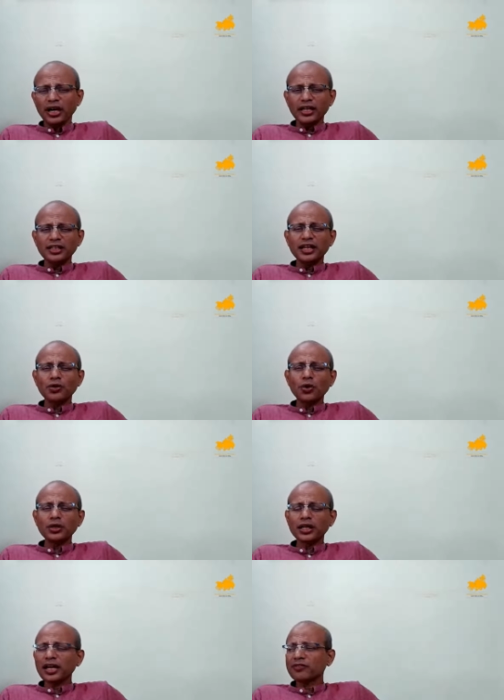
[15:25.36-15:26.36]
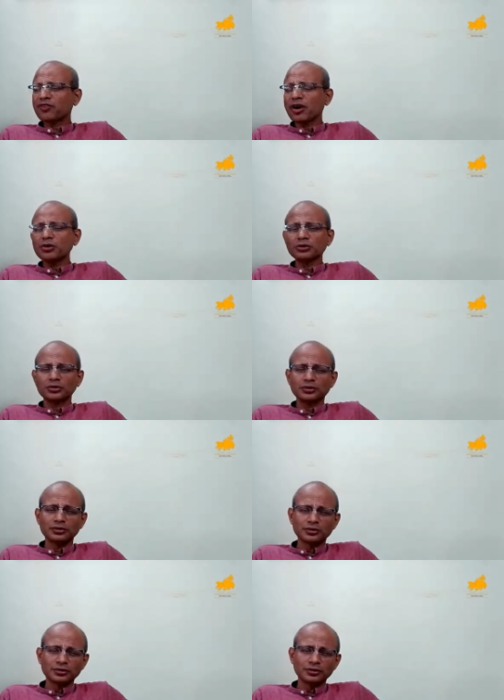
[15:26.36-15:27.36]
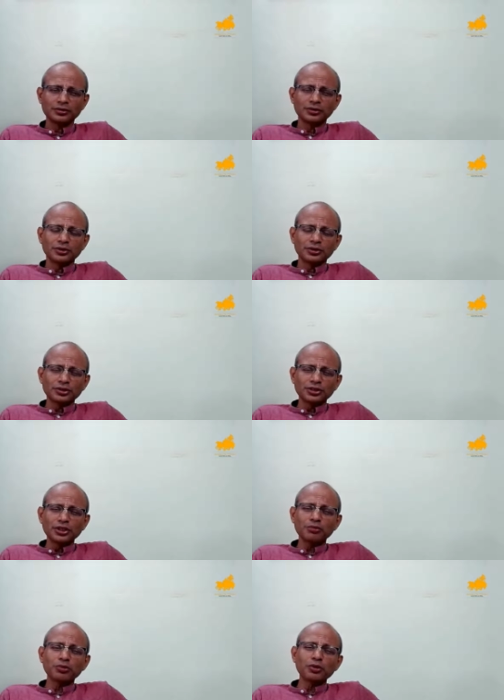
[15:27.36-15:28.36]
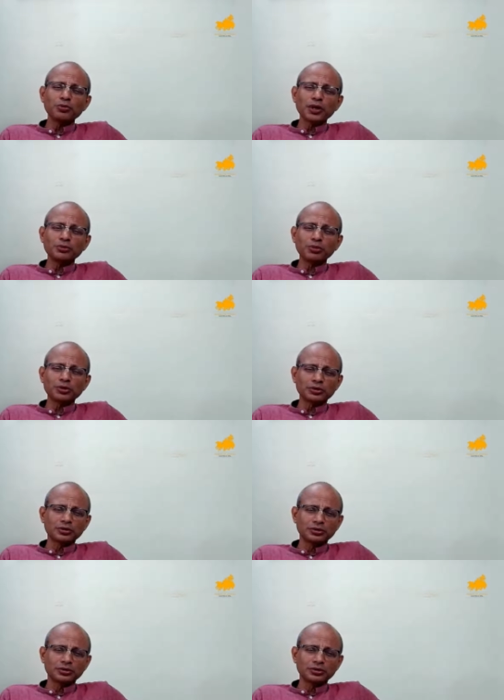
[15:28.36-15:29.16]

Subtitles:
and in the hotel I found Srila Prabhupada book.